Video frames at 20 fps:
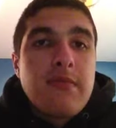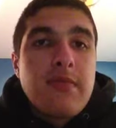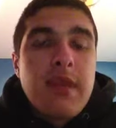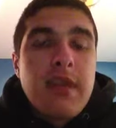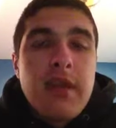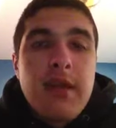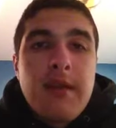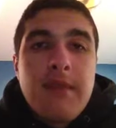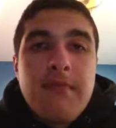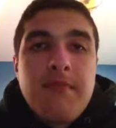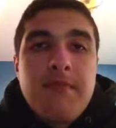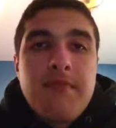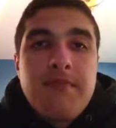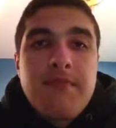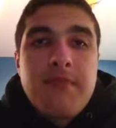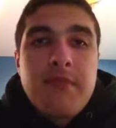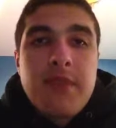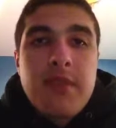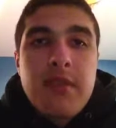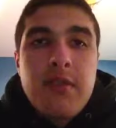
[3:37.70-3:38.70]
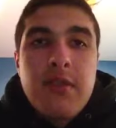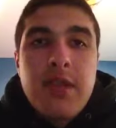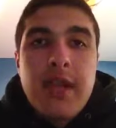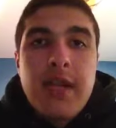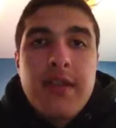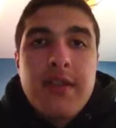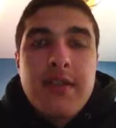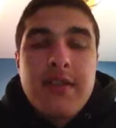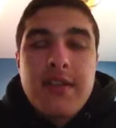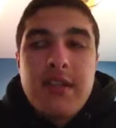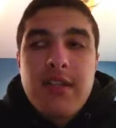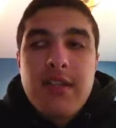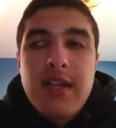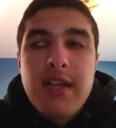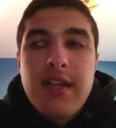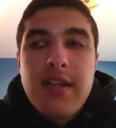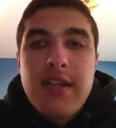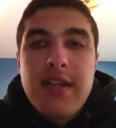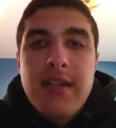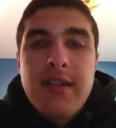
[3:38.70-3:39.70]
who got into Zelda.
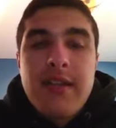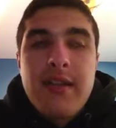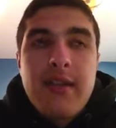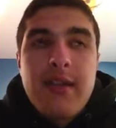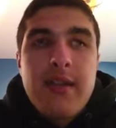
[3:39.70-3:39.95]
I think.